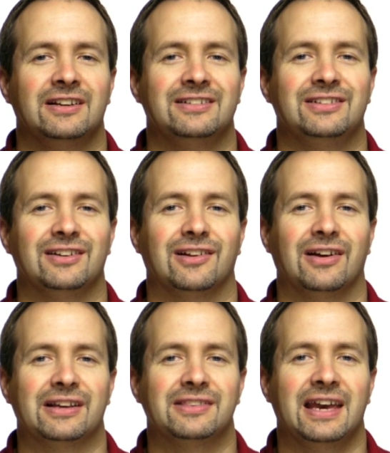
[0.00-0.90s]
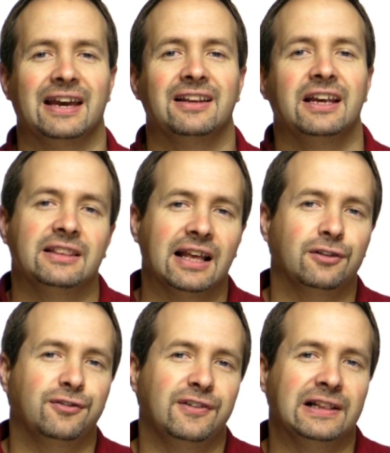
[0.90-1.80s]
just like that, that
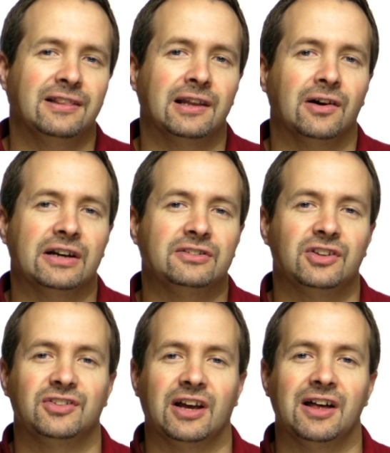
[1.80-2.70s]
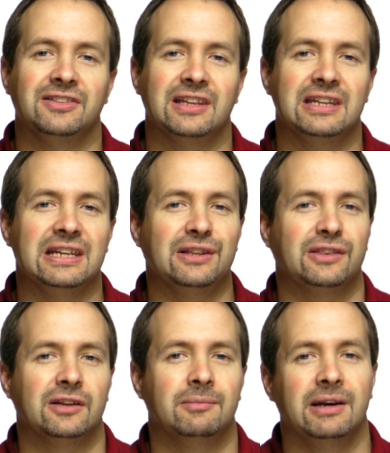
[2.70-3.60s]
will fill the light just underneath
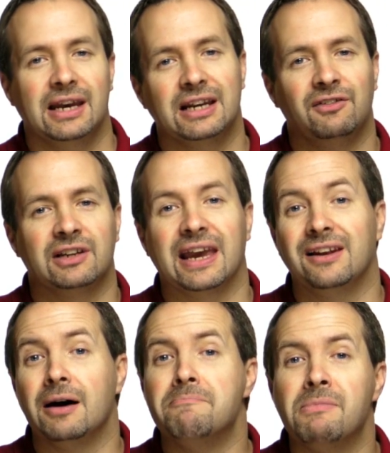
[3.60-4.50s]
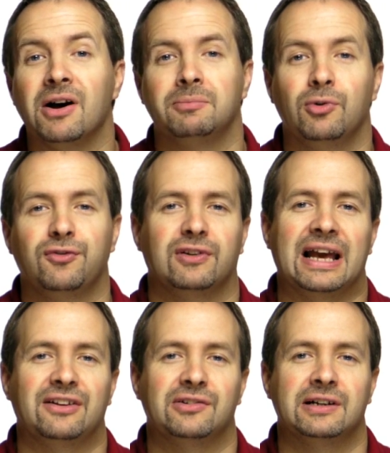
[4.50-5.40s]
them and gives again a much more
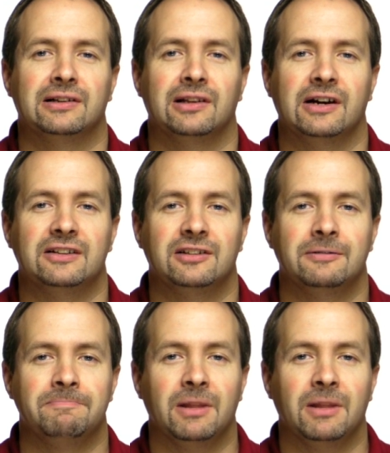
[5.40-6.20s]
flattering light.